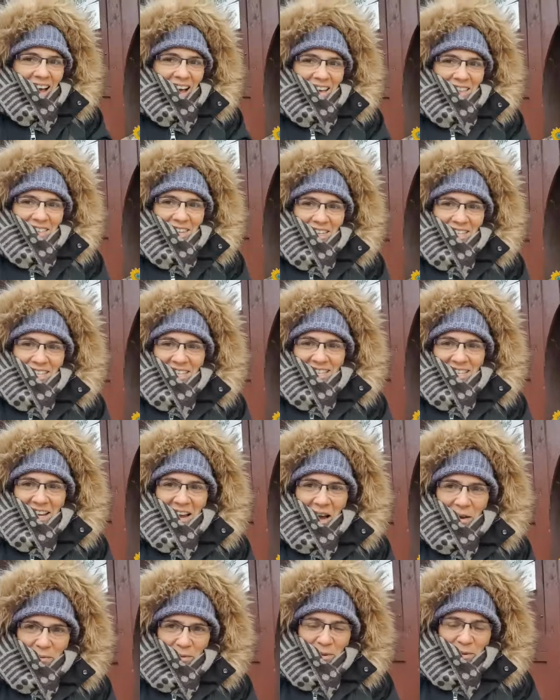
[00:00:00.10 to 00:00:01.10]
Hi, this is
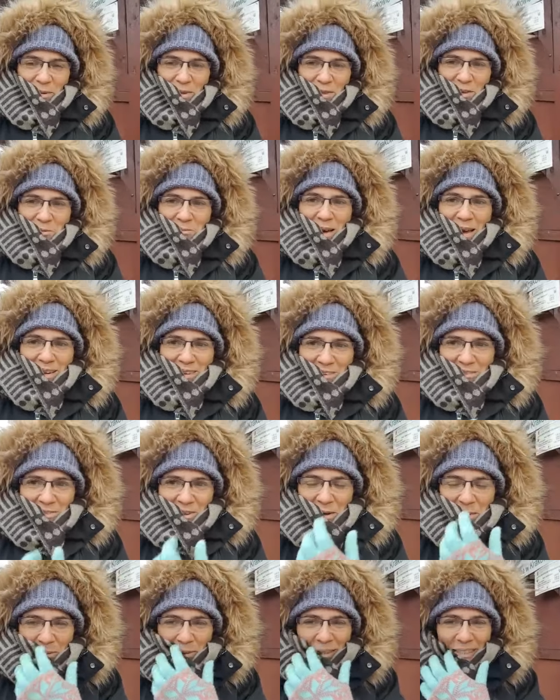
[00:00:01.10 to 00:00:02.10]
Gabi with the Nomadic
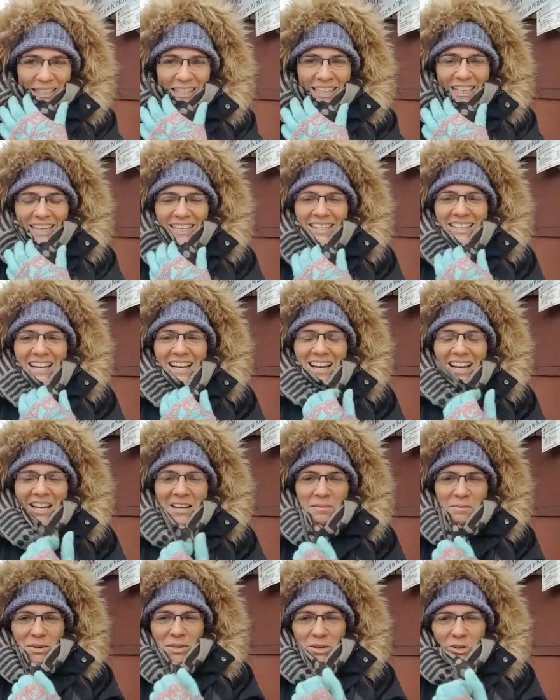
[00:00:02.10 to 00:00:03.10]
Family, and I
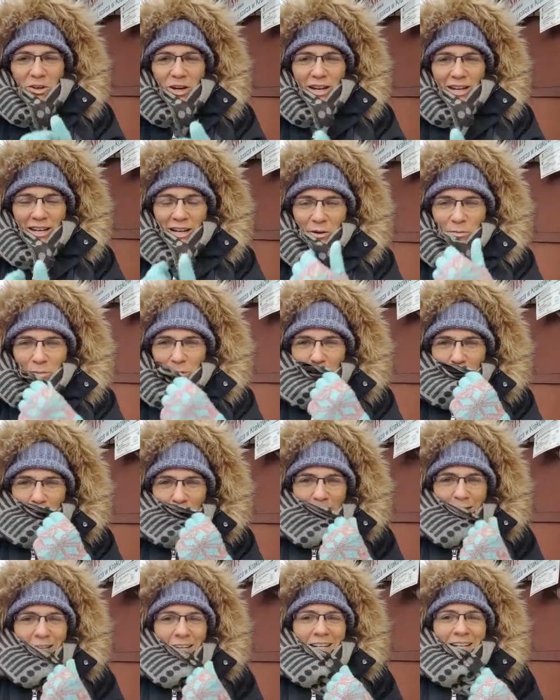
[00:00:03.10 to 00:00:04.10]
am in Krakow,
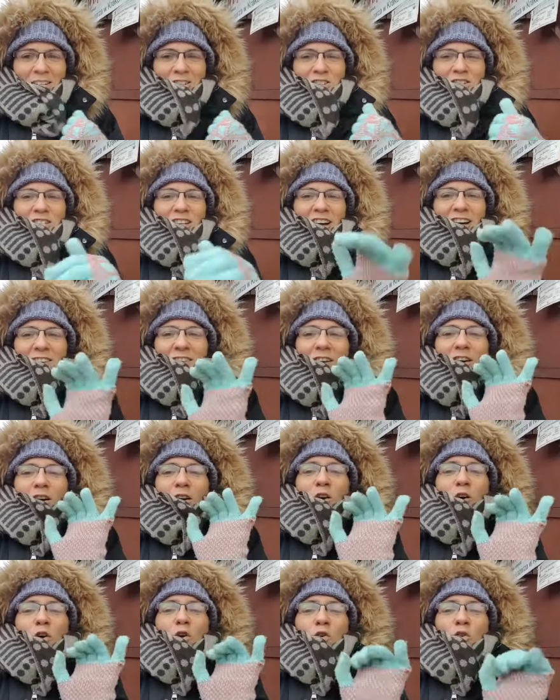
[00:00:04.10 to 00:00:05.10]
Poland, and it just got
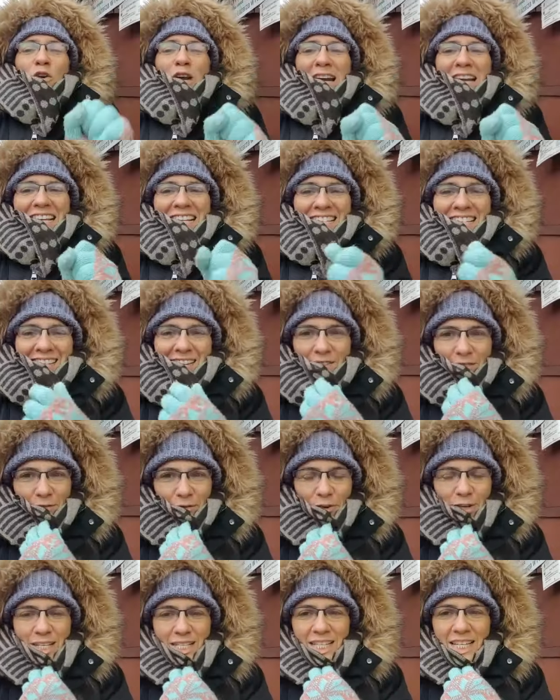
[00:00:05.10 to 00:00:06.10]
crazy
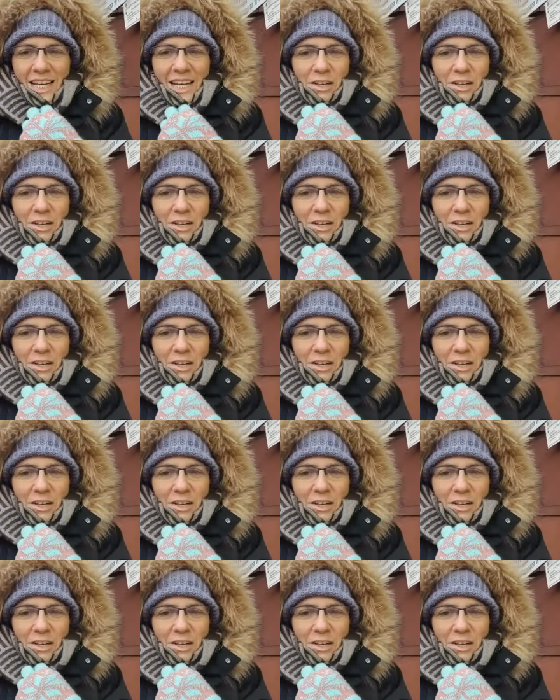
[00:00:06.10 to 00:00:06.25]
freezing.